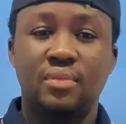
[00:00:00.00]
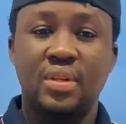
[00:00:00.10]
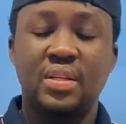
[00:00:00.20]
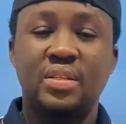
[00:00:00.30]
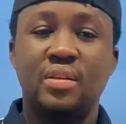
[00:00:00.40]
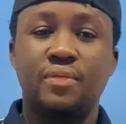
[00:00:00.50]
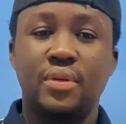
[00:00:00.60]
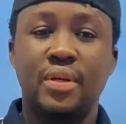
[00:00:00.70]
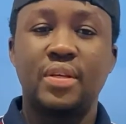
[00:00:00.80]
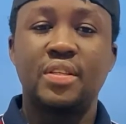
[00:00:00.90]
That is it for
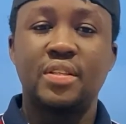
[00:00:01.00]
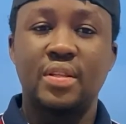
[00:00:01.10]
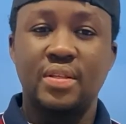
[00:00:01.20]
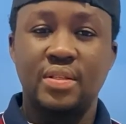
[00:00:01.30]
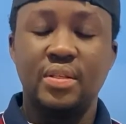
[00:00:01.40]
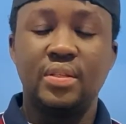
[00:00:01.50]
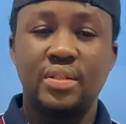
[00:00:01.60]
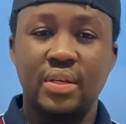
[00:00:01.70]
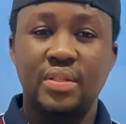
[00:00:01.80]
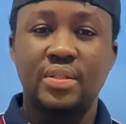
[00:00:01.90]
the listening
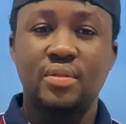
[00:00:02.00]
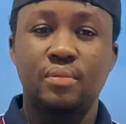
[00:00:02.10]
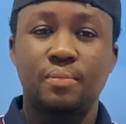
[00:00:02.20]
test.